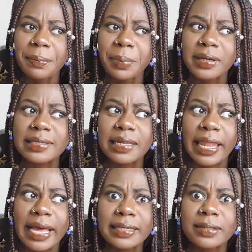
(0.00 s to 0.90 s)
Person
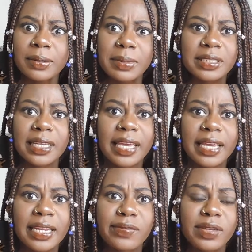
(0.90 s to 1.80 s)
lying so much they
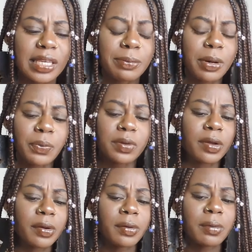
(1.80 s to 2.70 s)
can't even keep up with
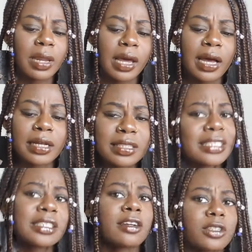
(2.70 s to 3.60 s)
their own lies. They
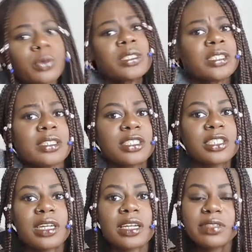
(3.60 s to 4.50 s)
start twitching and
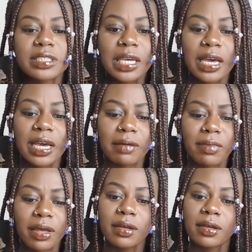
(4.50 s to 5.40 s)
shit every time.
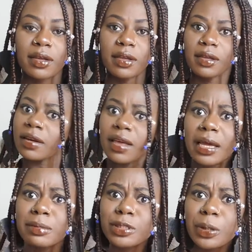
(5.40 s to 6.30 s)
Like,
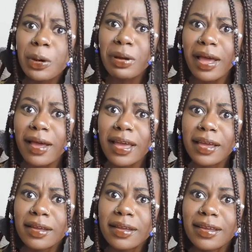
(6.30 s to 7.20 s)
damn, is you okay?